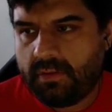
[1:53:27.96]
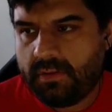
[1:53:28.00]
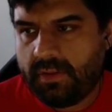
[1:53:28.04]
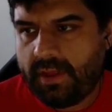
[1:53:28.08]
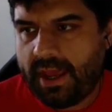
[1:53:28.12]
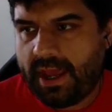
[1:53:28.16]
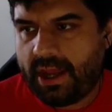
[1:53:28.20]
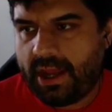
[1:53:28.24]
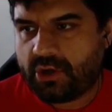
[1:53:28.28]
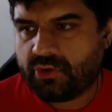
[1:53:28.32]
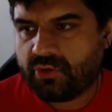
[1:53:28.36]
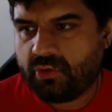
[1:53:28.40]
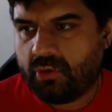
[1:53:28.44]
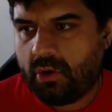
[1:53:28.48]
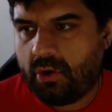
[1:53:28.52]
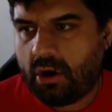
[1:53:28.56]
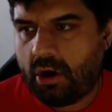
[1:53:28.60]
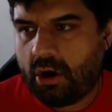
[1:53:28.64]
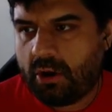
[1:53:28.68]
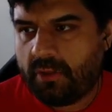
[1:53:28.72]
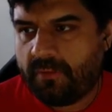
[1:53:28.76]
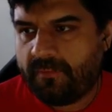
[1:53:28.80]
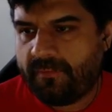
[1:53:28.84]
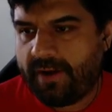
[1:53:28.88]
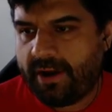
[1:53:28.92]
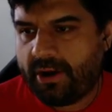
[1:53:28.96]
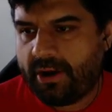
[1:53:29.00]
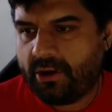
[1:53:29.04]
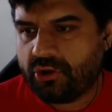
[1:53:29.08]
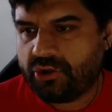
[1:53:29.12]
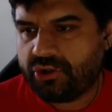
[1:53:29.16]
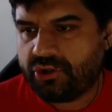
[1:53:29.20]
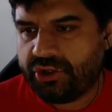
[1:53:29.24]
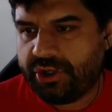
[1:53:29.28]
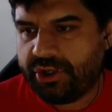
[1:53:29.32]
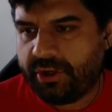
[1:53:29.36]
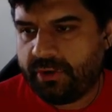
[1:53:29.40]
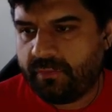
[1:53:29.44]
actual Hearthfire
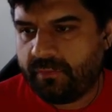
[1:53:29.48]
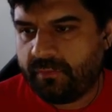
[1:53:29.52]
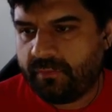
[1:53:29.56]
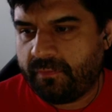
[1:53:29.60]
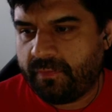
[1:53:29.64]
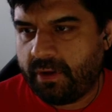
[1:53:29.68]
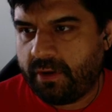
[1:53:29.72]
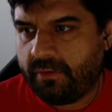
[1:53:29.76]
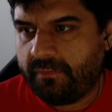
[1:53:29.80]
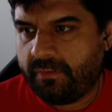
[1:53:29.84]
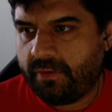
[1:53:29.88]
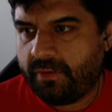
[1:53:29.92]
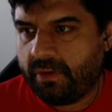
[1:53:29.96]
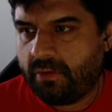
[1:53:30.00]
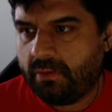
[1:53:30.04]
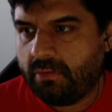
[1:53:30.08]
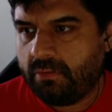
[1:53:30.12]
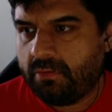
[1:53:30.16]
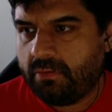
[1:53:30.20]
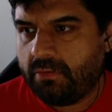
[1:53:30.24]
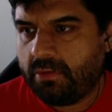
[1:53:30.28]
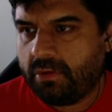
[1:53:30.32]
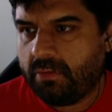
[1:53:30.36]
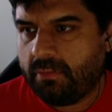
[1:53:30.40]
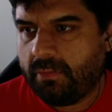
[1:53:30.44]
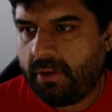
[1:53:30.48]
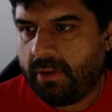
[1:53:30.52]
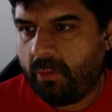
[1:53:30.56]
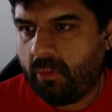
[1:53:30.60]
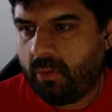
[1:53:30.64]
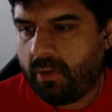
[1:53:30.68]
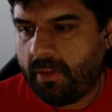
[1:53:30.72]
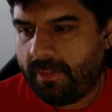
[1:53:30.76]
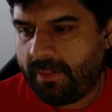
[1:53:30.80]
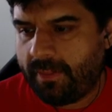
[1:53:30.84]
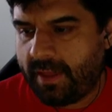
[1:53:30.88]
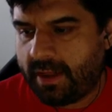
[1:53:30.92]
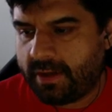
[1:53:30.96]
sheet in front of you. You might
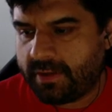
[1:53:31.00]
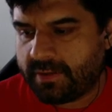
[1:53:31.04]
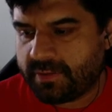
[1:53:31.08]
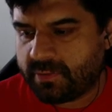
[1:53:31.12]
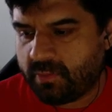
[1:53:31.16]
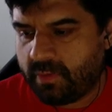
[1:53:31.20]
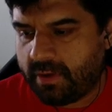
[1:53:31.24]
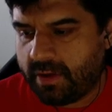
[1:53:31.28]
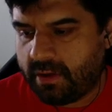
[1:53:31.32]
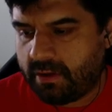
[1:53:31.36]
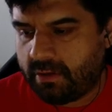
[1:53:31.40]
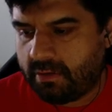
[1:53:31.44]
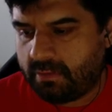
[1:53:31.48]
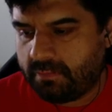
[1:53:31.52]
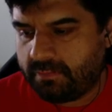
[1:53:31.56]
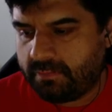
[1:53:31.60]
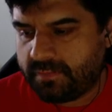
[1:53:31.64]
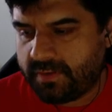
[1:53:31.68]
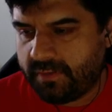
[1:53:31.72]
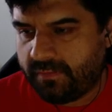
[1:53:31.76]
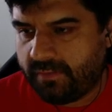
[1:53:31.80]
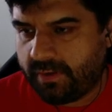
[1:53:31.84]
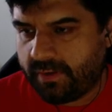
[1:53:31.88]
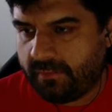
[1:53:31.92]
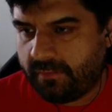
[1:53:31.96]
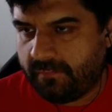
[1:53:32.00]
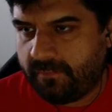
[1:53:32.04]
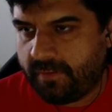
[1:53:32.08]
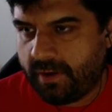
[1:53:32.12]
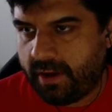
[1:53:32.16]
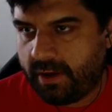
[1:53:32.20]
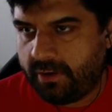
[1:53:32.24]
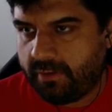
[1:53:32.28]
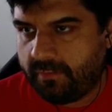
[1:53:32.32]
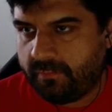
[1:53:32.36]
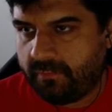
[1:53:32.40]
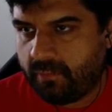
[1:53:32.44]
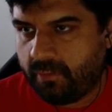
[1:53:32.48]
want that as well. See if I can
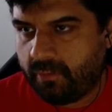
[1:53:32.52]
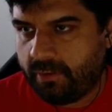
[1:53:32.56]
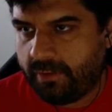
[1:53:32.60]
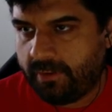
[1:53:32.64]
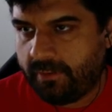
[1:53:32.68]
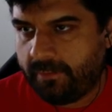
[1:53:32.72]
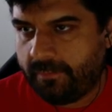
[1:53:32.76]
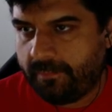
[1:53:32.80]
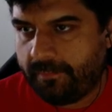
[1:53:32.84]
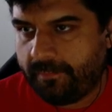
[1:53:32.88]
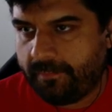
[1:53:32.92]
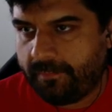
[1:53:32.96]
find it for you.